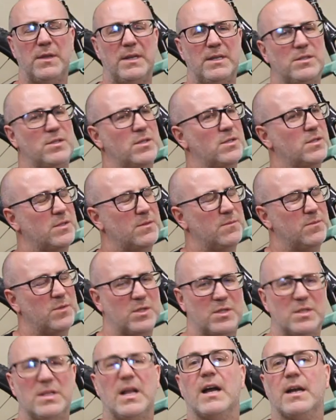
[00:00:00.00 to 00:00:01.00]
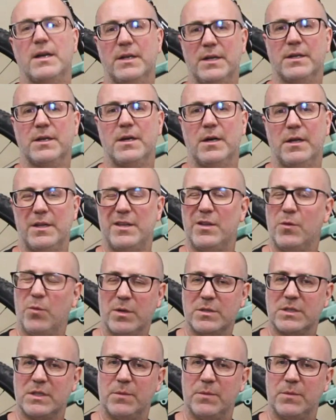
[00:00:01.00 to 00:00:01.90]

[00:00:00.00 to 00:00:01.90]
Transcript: it is just, just not going to cut it and you want